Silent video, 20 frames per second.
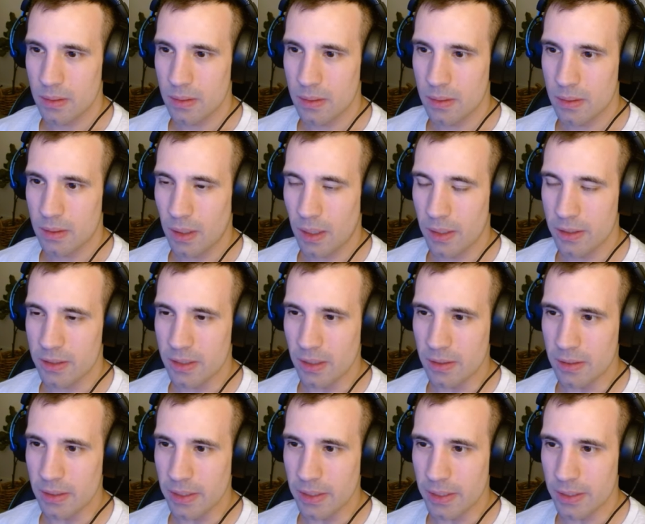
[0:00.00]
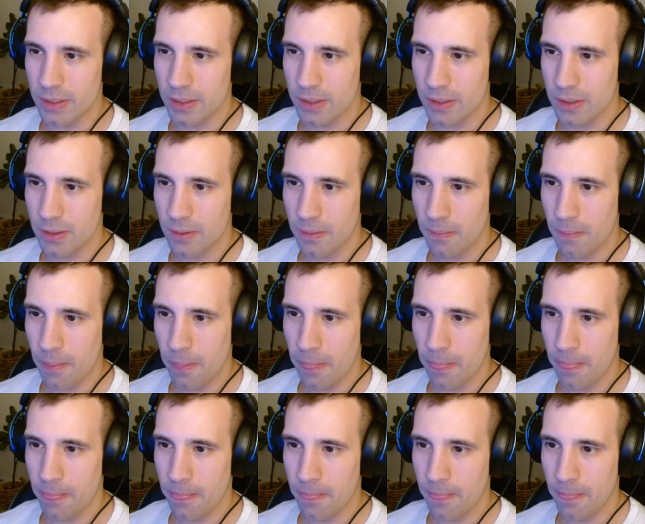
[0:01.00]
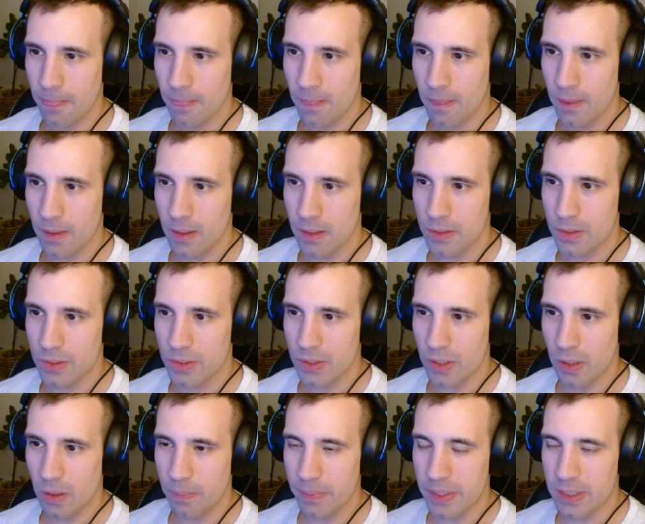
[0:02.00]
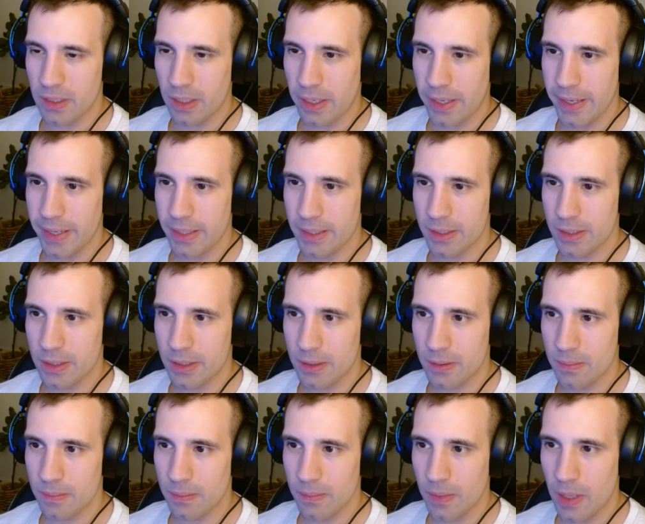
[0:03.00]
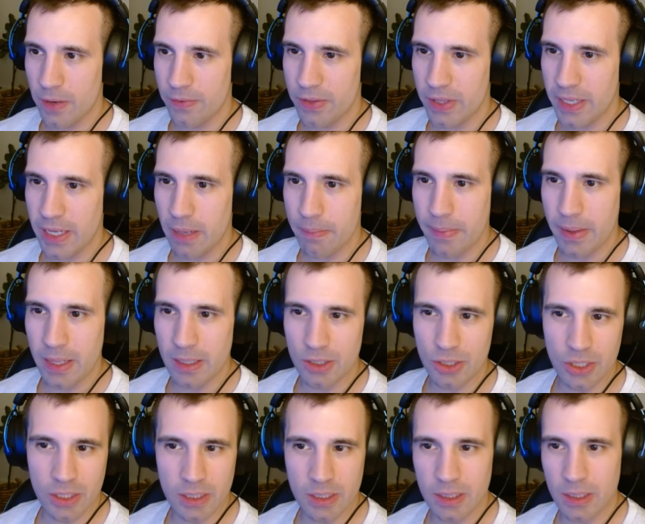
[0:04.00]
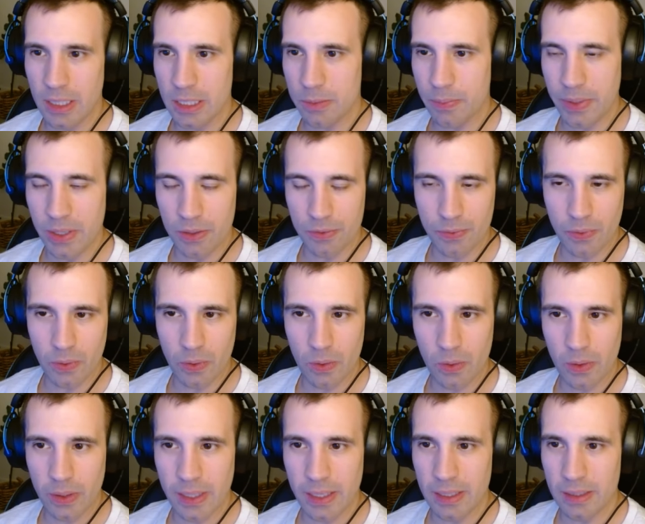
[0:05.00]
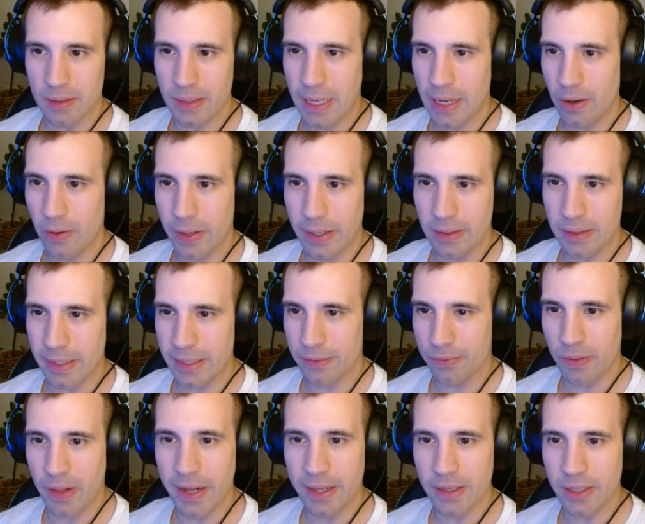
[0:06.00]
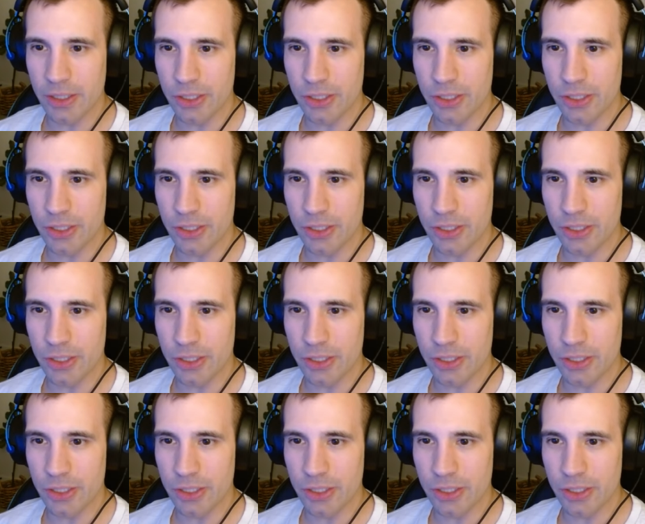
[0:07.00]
cons on this. So besides everything I mentioned that's beautiful and how I like flying this